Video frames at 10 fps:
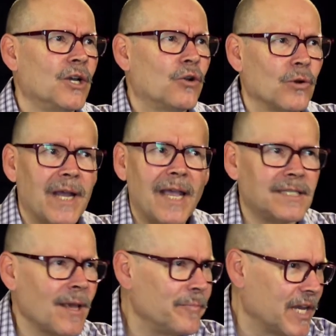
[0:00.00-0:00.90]
create
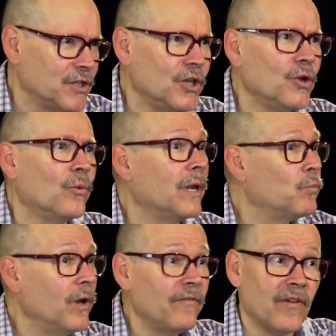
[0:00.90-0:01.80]
something new, and
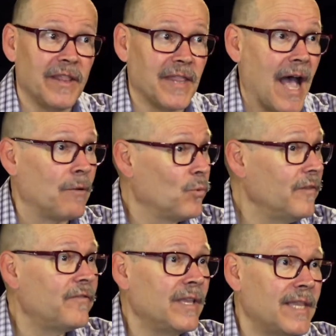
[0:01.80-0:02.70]
we'll fund that.
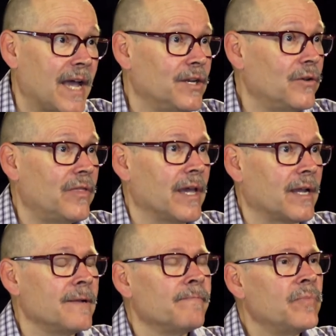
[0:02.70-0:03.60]
We'll fund that new thing.